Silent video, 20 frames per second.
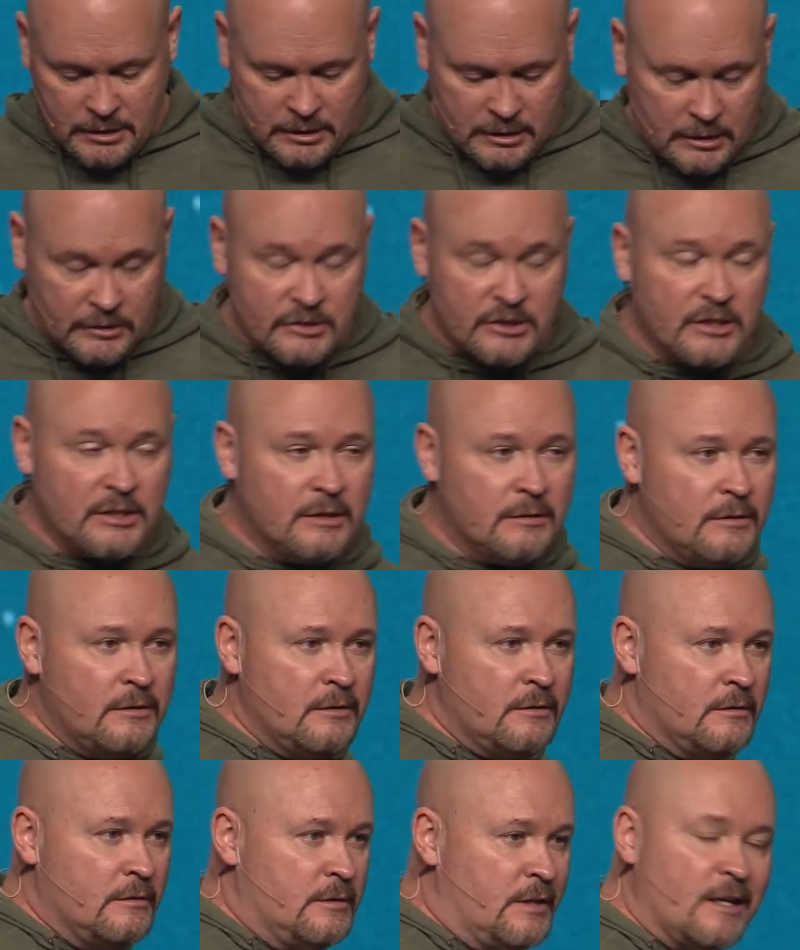And she
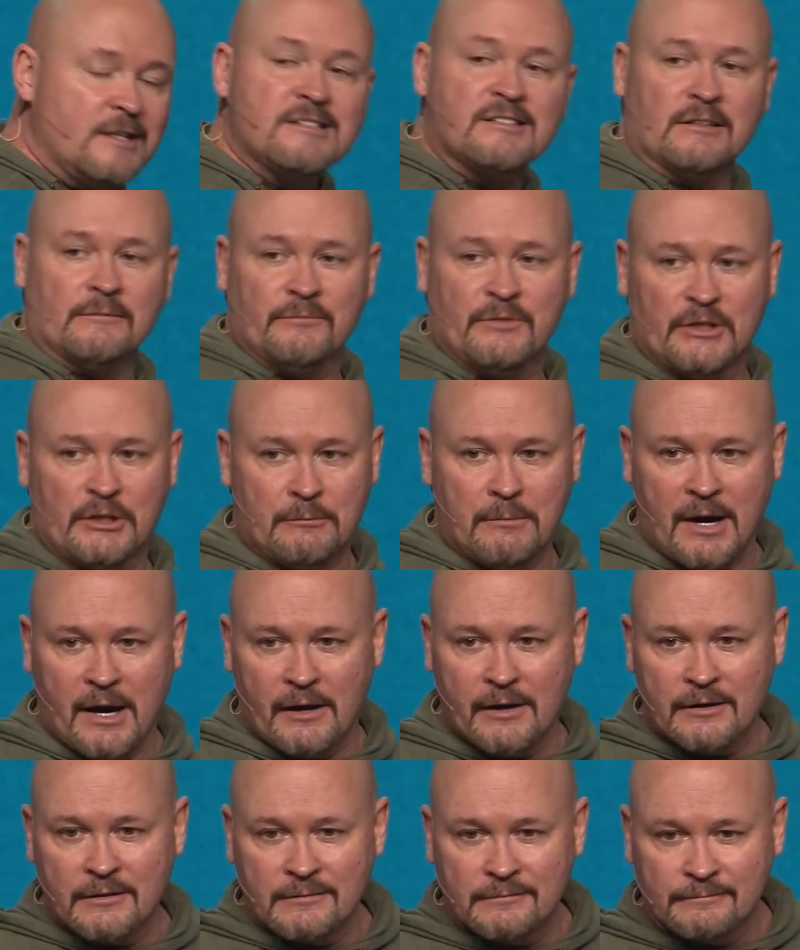does something about
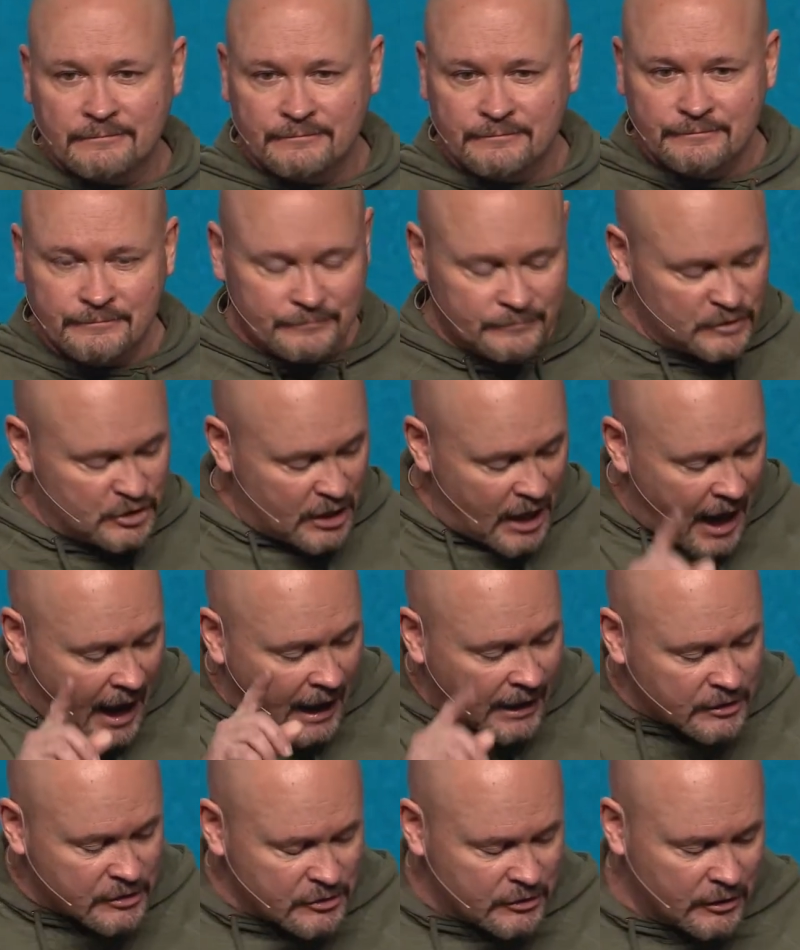it. She
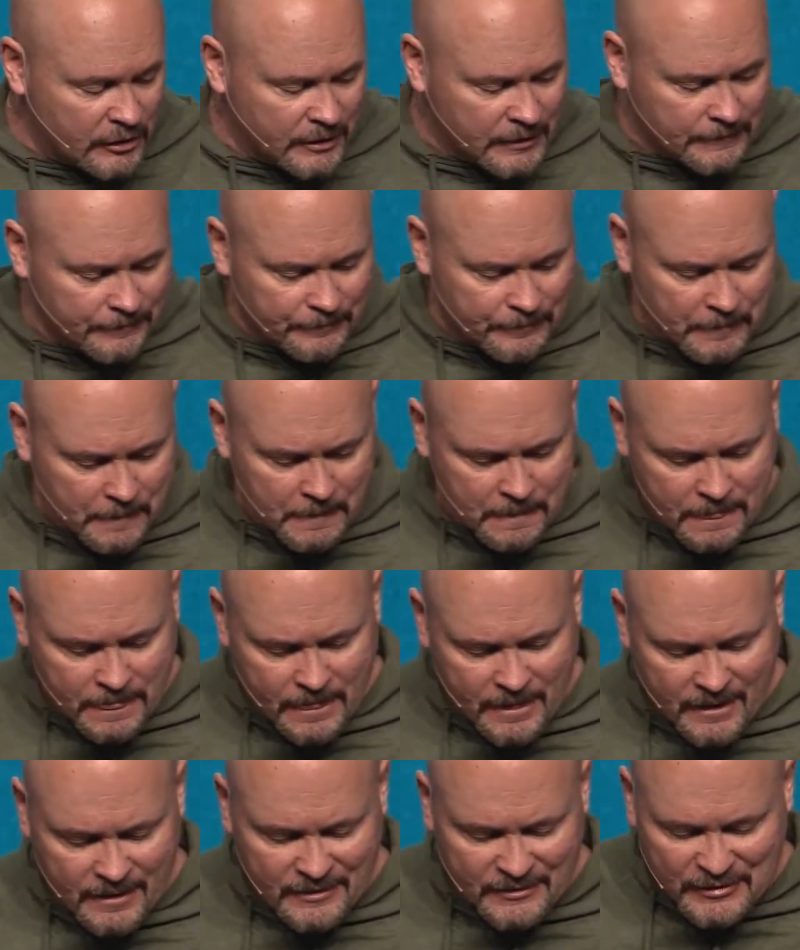acts on it.
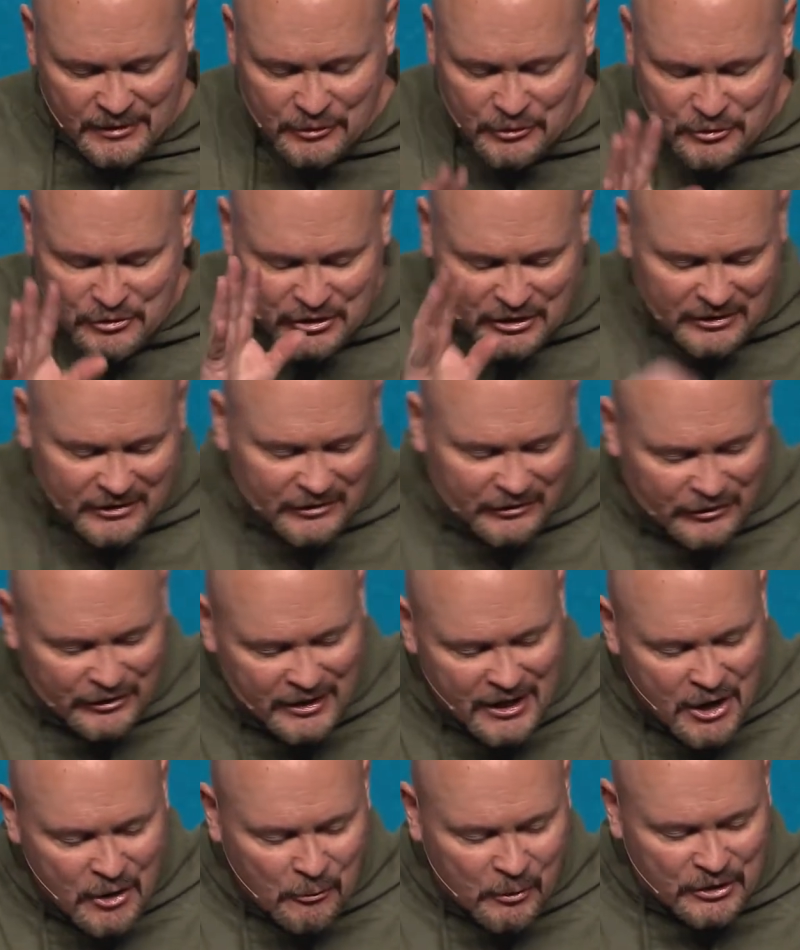It's interesting to see
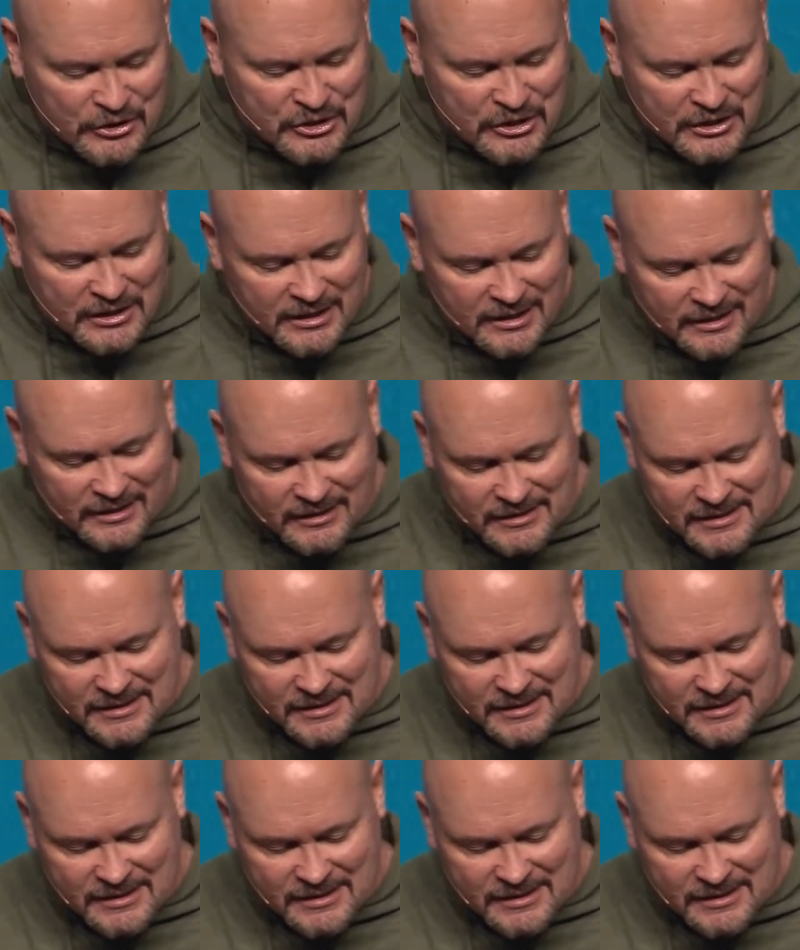what she did.